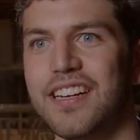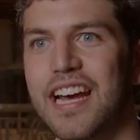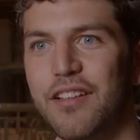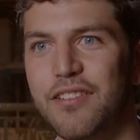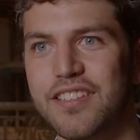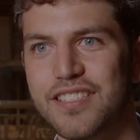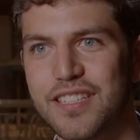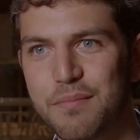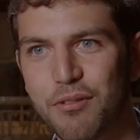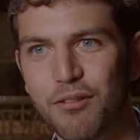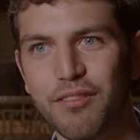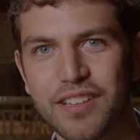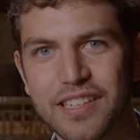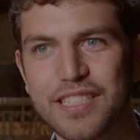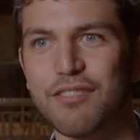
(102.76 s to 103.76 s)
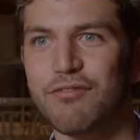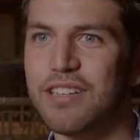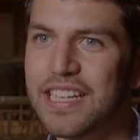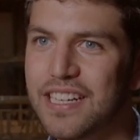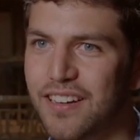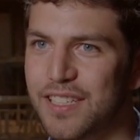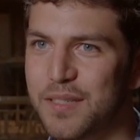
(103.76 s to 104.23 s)
and how this is an important thing to
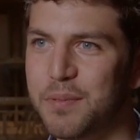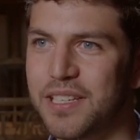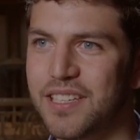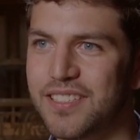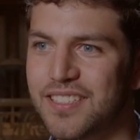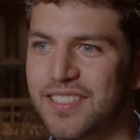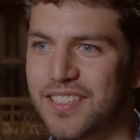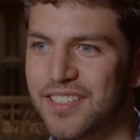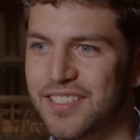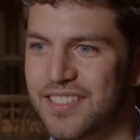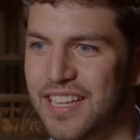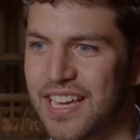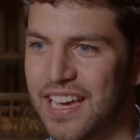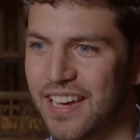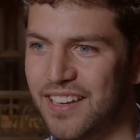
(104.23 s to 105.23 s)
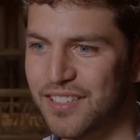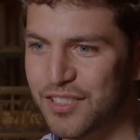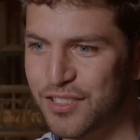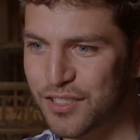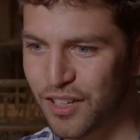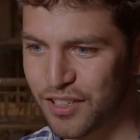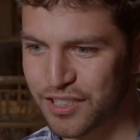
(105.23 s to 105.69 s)
realise because they're
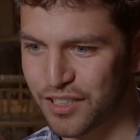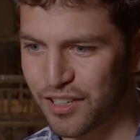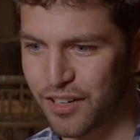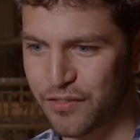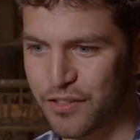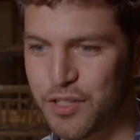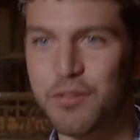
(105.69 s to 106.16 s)
such a kind of